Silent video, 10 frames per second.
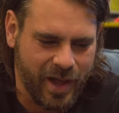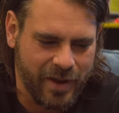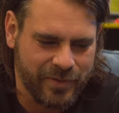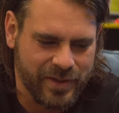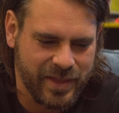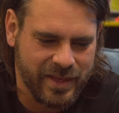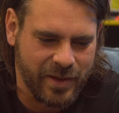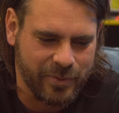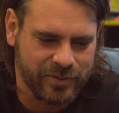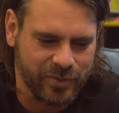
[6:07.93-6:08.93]
Everything
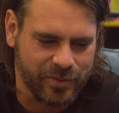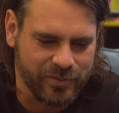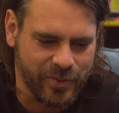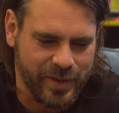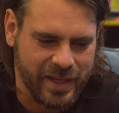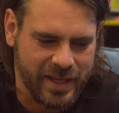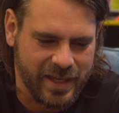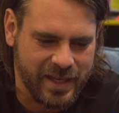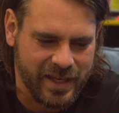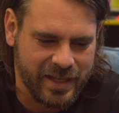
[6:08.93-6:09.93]
that we're sort of doing
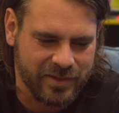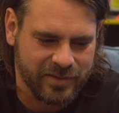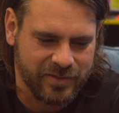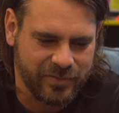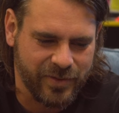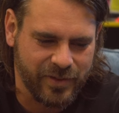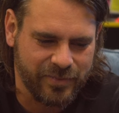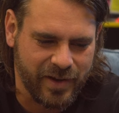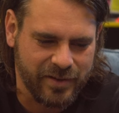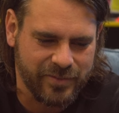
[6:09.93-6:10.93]
here is for the
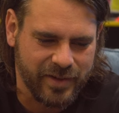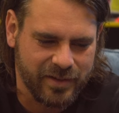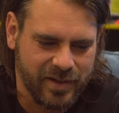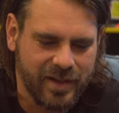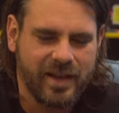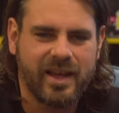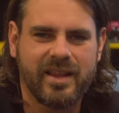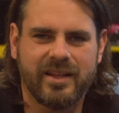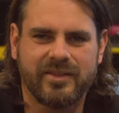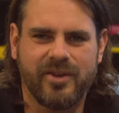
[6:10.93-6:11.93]
fun of it.
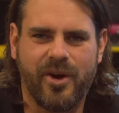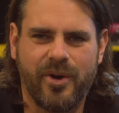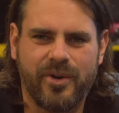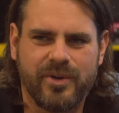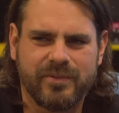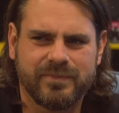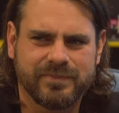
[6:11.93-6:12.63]
There's no